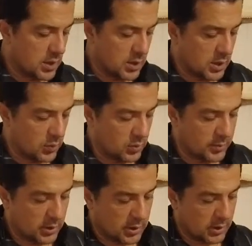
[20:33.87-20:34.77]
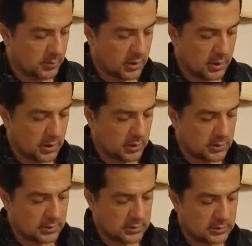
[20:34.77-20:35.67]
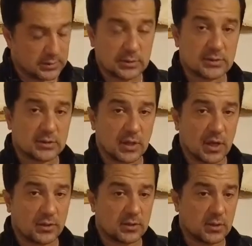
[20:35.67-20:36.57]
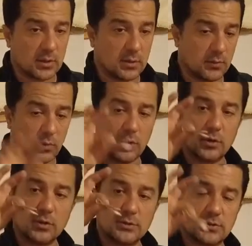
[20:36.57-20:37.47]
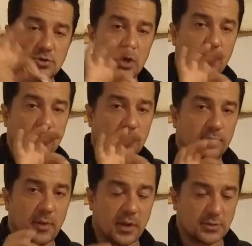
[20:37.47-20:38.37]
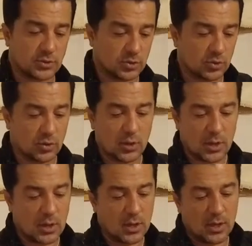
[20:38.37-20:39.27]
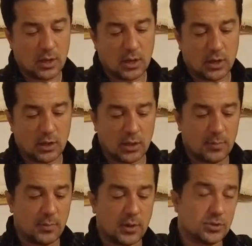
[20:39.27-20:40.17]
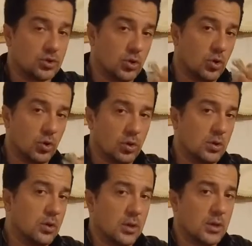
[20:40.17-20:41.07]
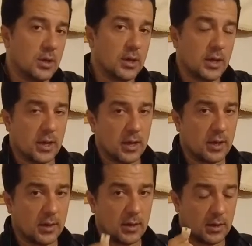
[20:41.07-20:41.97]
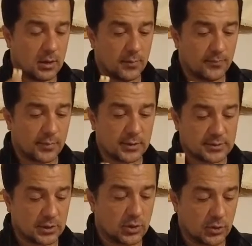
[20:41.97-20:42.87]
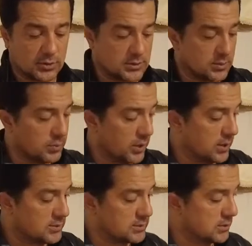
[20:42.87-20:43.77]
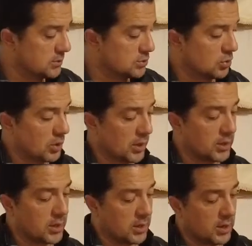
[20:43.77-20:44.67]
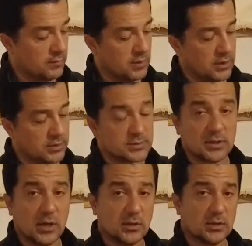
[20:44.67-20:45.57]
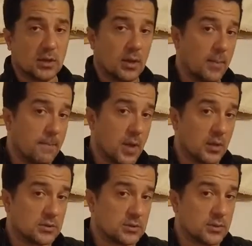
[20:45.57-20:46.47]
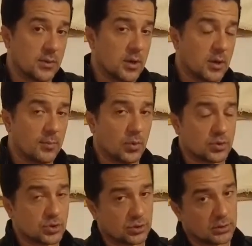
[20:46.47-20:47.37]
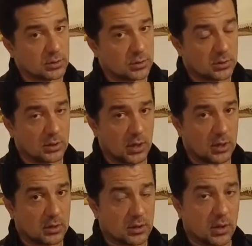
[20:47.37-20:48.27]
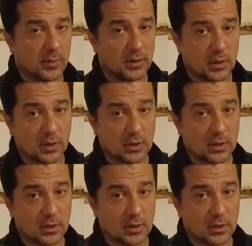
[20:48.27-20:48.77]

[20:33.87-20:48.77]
I will be cutting my slot where the strap will pass through. I'll punch a hole and secure this in place so I can have the other side belt portion come and